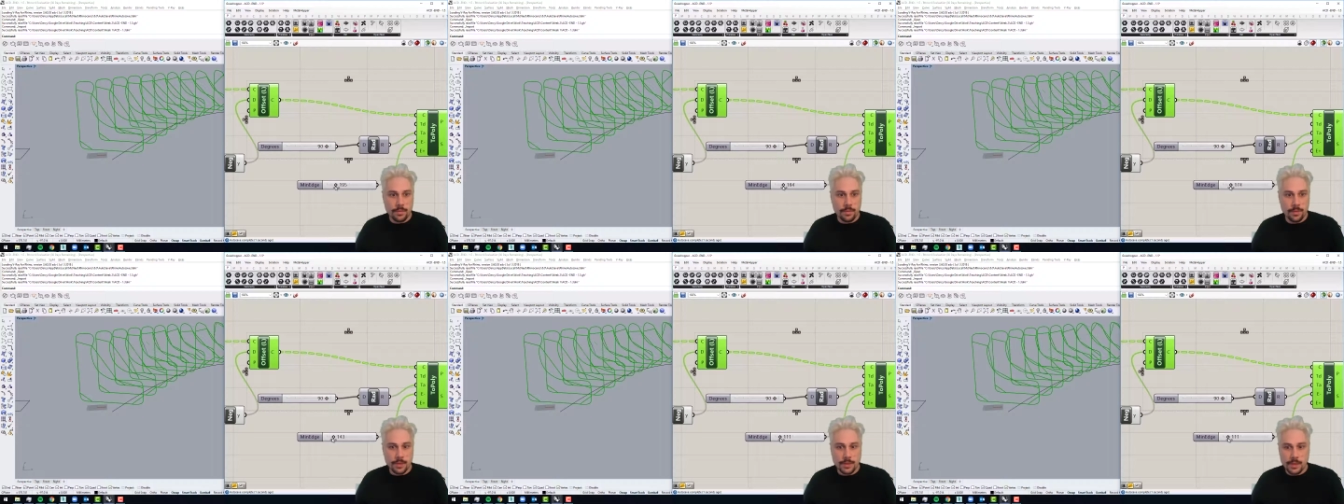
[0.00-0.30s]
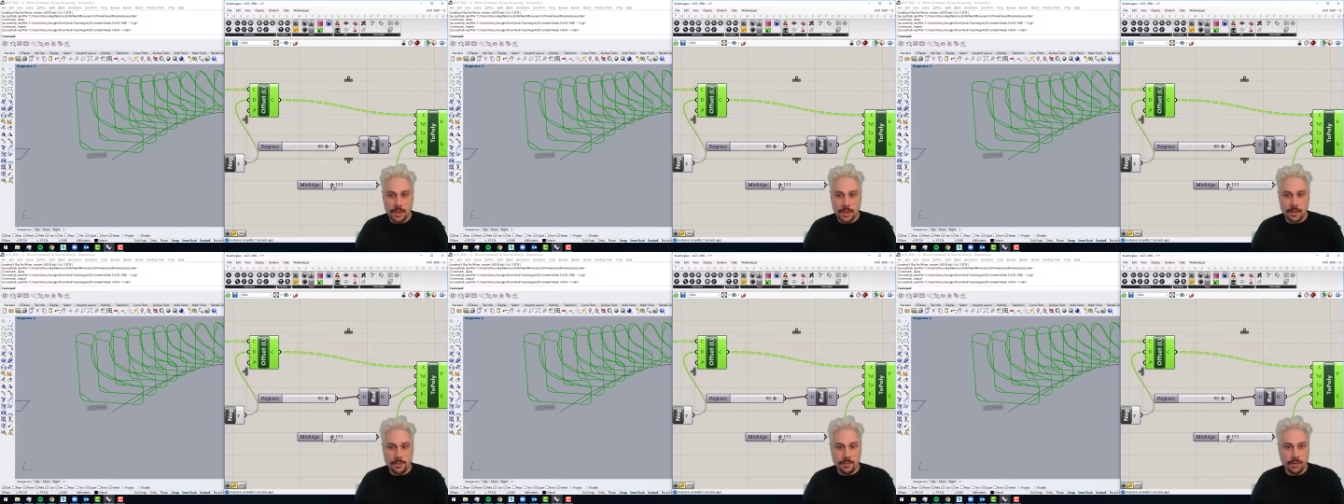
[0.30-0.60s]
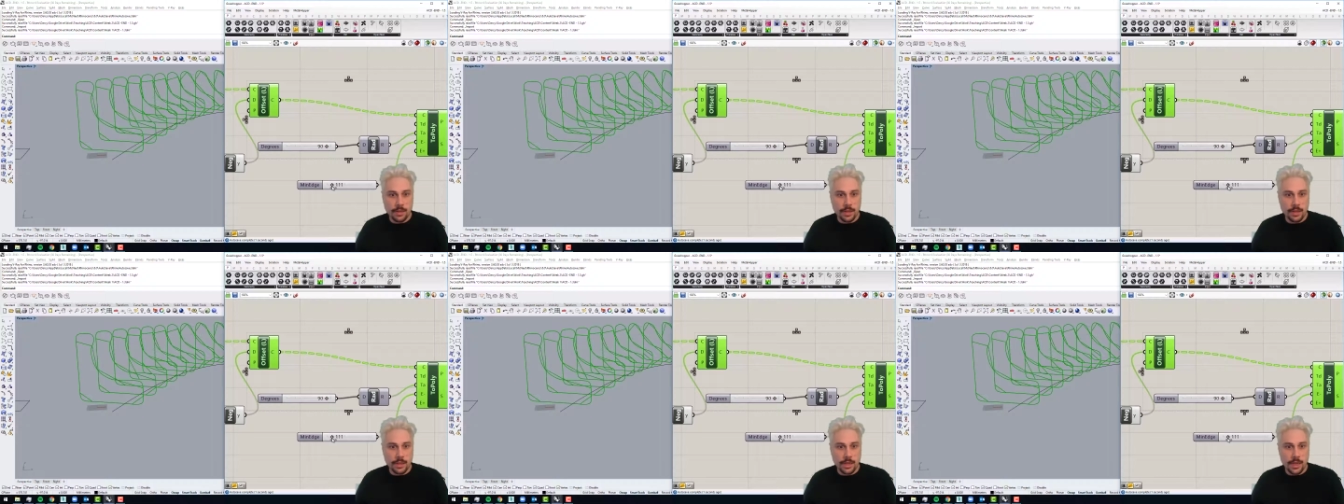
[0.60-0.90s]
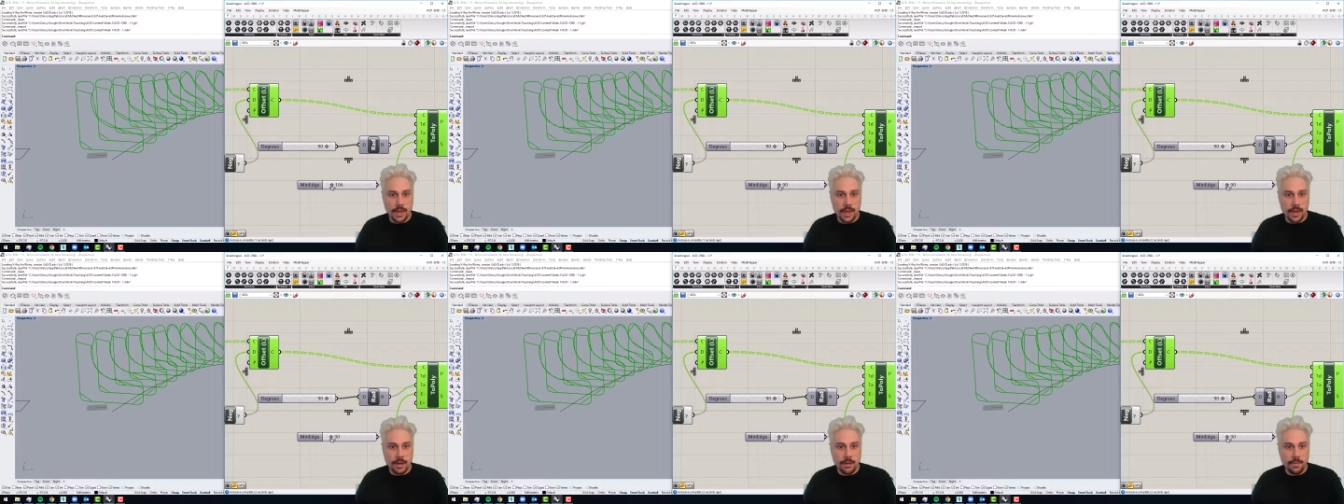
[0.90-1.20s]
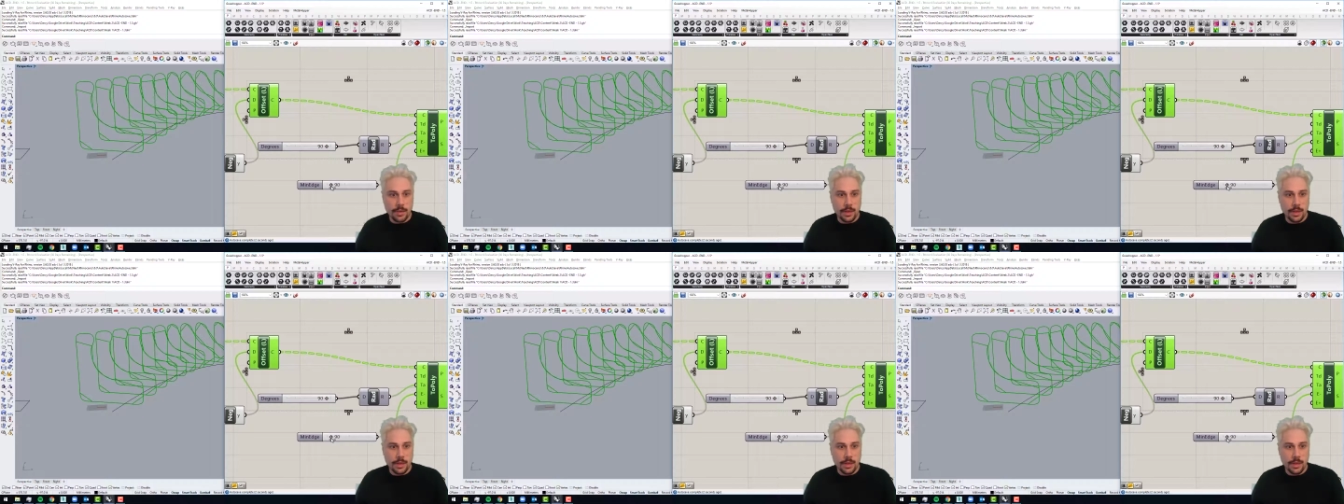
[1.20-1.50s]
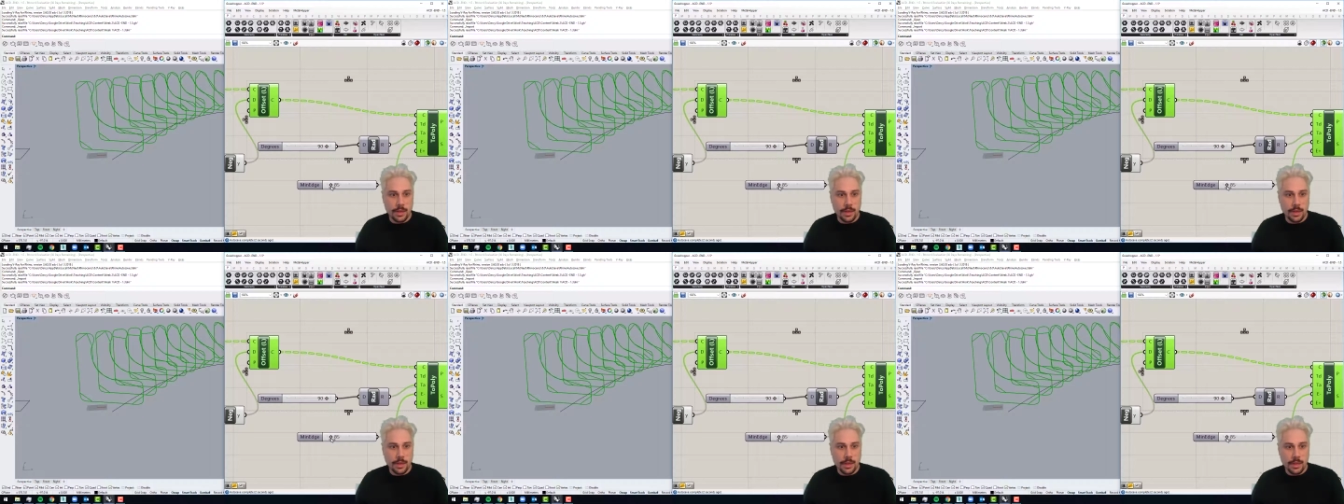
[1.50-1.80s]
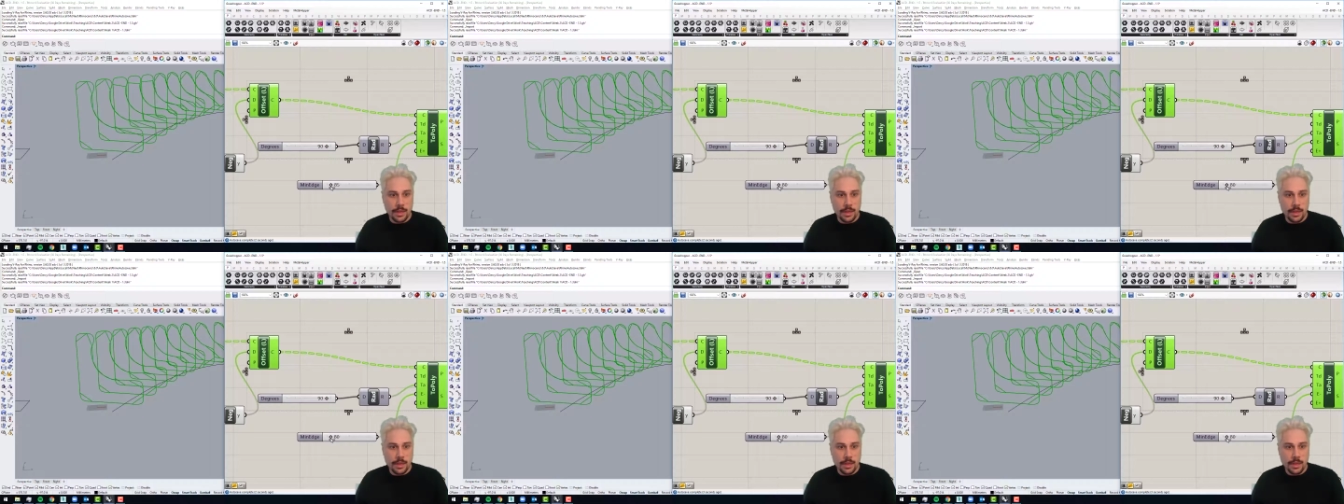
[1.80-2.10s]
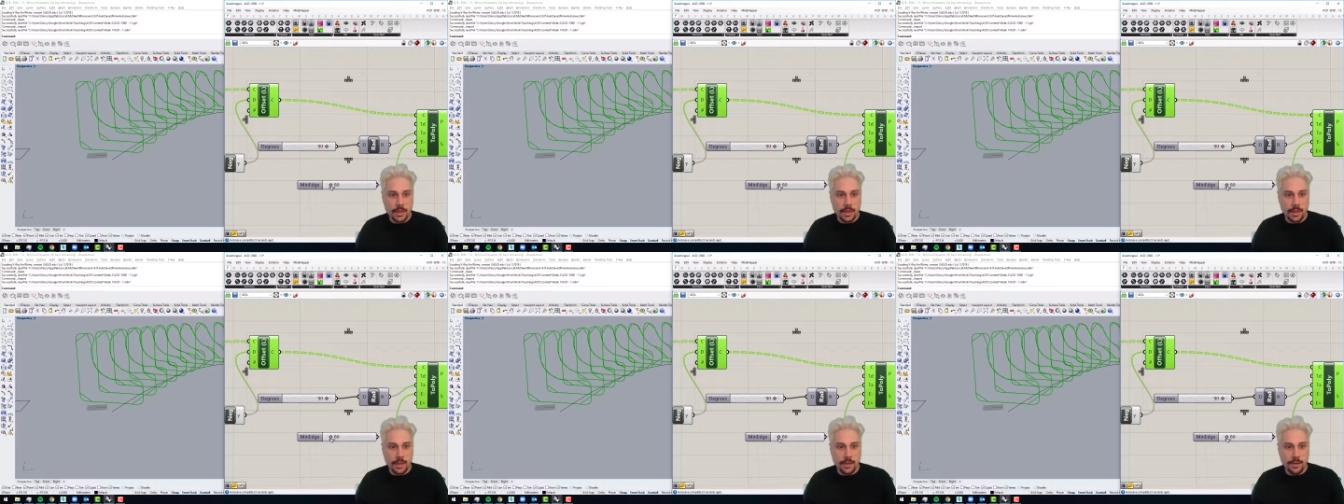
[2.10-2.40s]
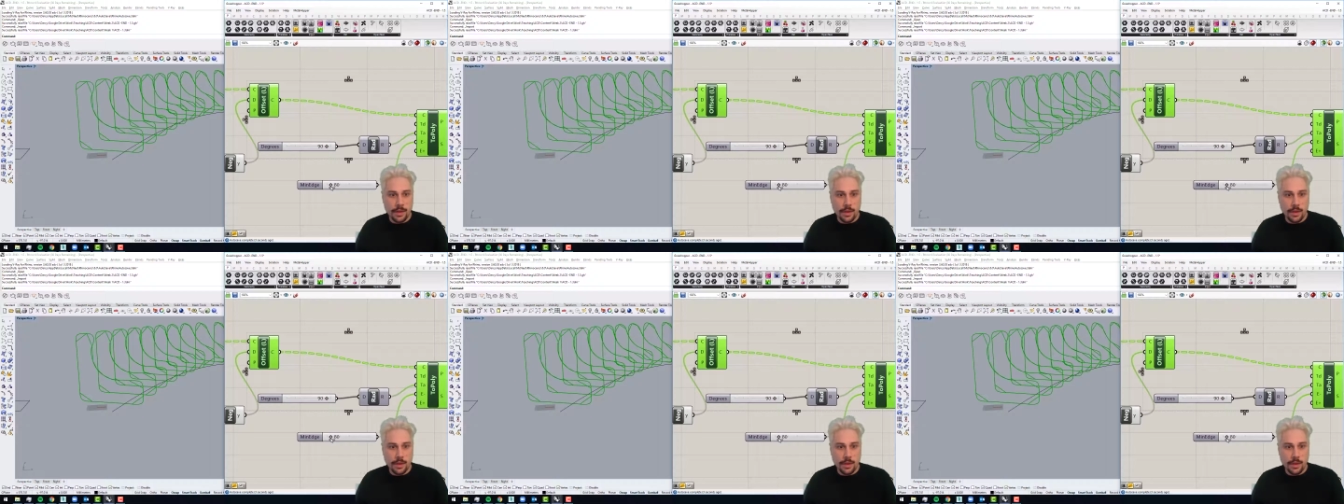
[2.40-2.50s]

we start to bring it down a bit. There